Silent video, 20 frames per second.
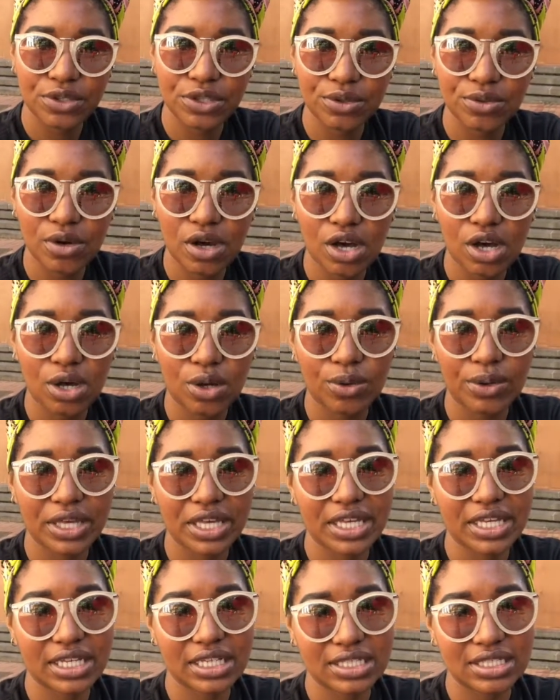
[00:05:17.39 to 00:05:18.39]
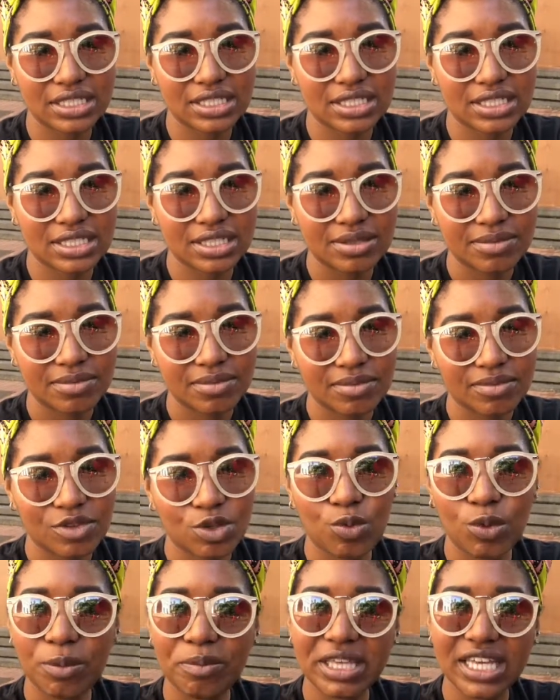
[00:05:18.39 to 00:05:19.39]
you always
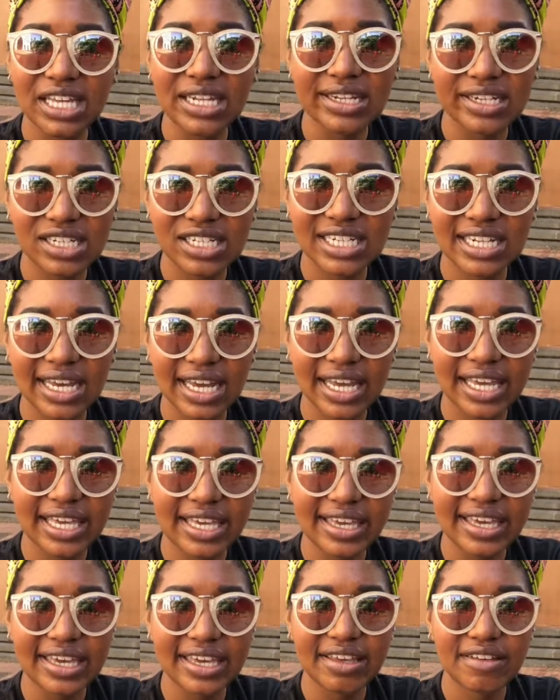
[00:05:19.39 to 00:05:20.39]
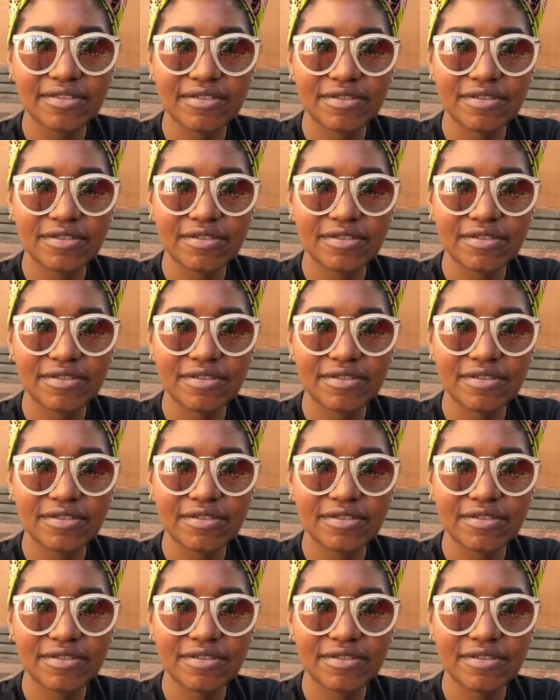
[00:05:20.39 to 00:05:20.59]
will be a little naive.